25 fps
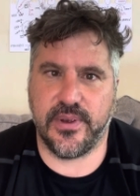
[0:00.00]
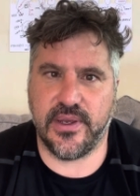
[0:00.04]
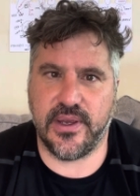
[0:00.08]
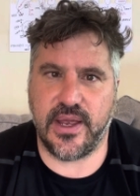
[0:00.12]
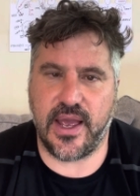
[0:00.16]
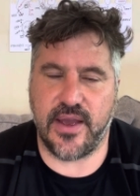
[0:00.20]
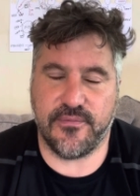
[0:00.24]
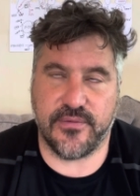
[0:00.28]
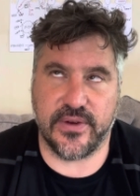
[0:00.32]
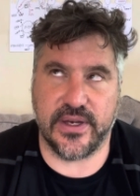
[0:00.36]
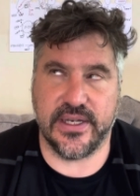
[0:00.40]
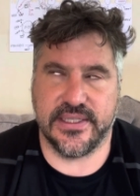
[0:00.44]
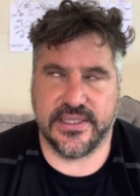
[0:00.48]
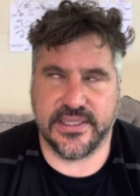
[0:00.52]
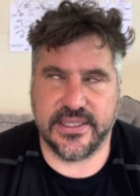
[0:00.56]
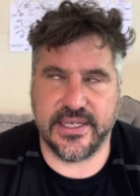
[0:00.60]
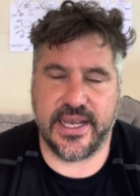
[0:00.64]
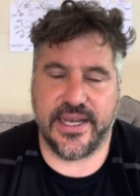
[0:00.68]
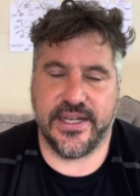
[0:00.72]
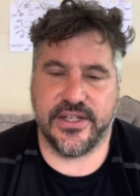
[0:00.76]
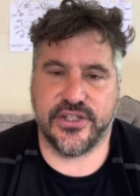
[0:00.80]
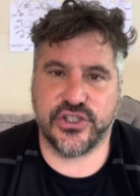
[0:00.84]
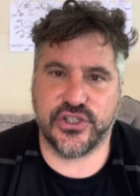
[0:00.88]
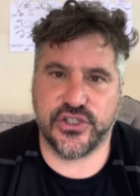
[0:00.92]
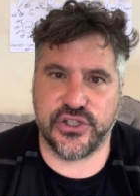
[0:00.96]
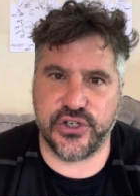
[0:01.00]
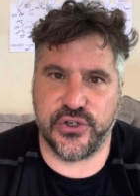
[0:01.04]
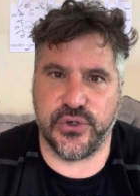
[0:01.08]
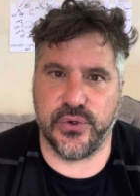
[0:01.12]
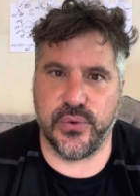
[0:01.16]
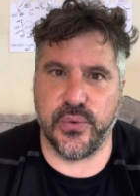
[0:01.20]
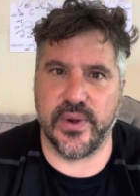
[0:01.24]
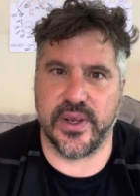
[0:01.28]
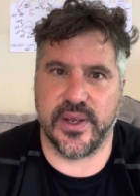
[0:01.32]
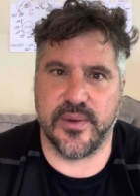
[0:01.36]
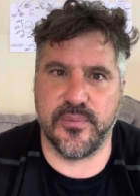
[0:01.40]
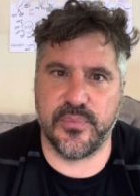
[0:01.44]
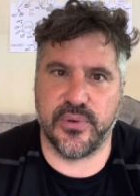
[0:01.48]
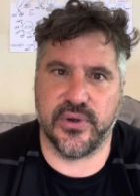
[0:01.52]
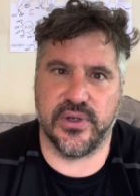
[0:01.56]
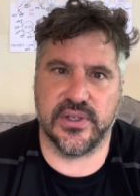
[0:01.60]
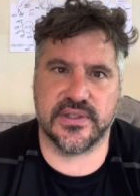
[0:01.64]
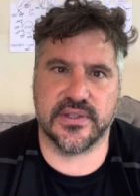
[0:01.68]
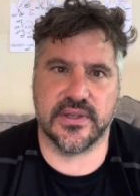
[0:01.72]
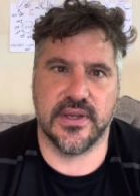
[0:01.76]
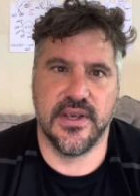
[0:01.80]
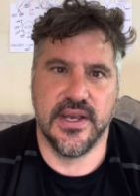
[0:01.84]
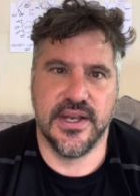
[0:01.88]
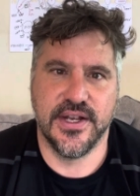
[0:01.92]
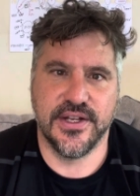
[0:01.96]
FADH2
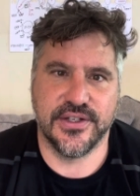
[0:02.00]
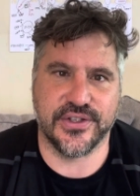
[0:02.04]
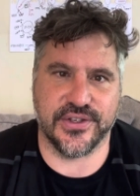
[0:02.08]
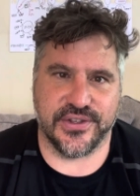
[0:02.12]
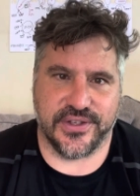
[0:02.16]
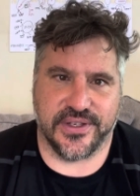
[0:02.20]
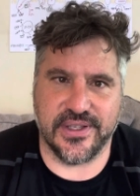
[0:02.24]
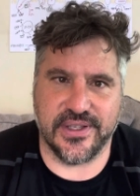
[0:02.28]
inputs to the